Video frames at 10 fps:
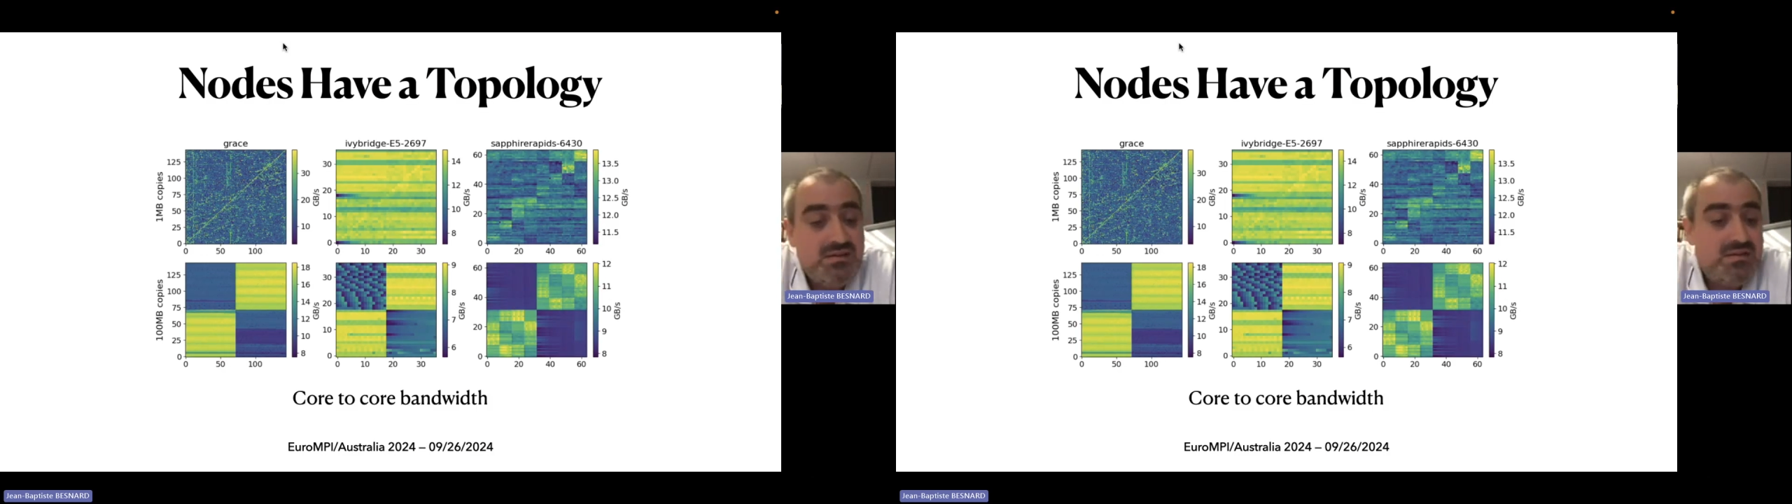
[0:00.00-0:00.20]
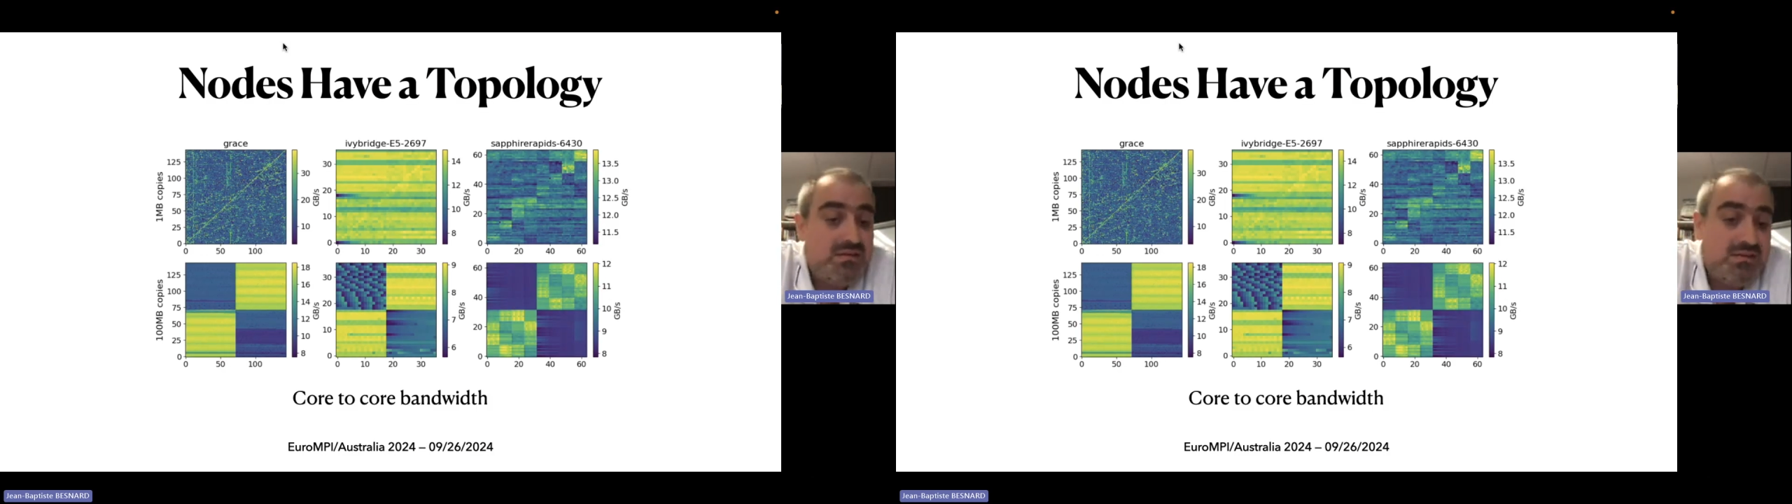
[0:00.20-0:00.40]

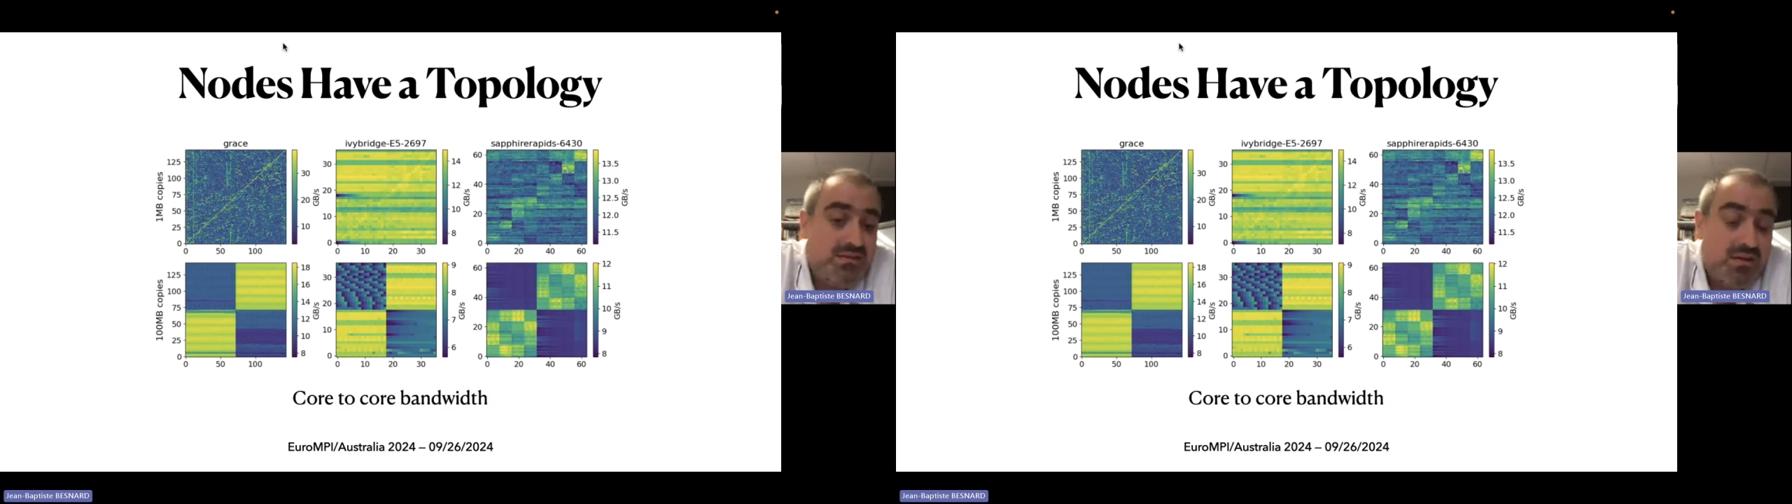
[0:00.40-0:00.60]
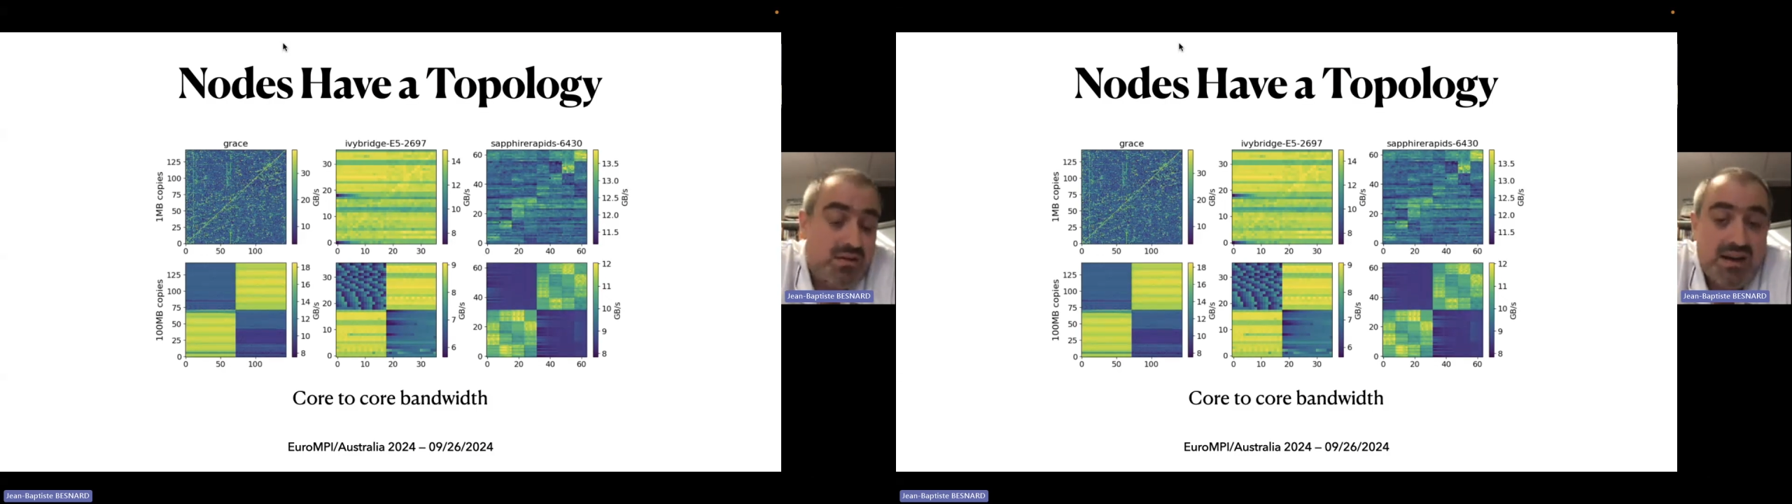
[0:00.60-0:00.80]

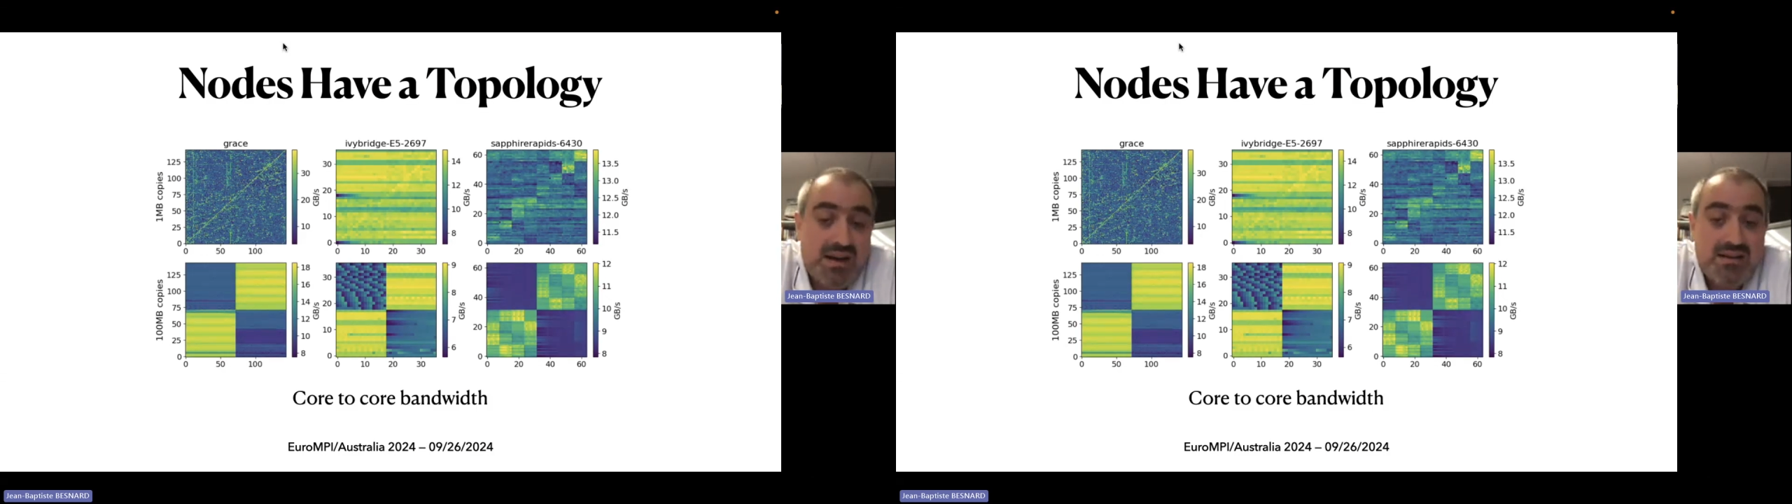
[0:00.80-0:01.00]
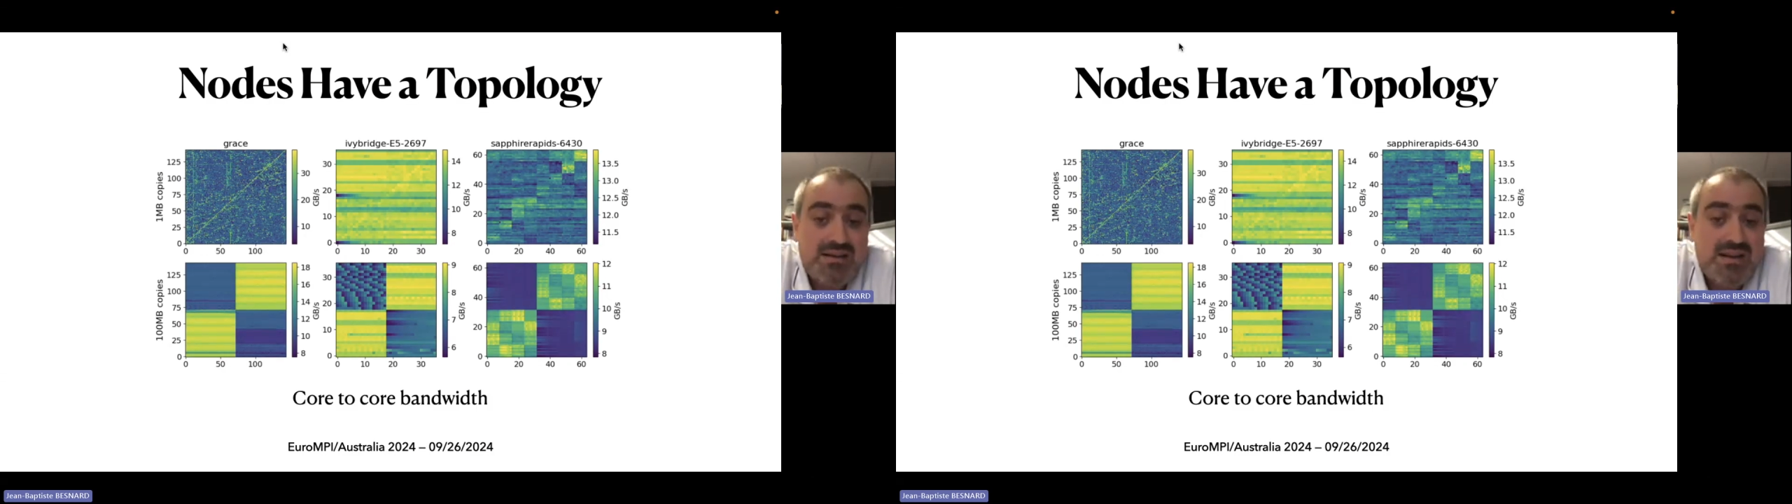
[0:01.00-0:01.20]
So
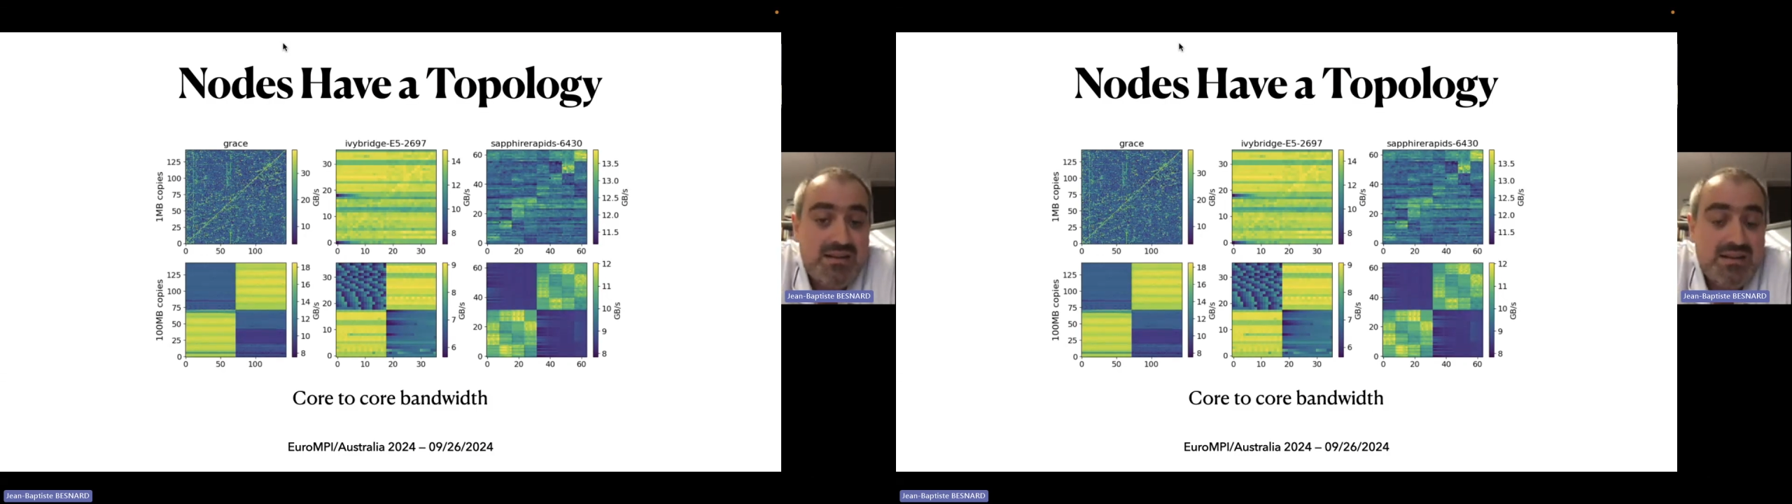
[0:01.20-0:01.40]
nodes are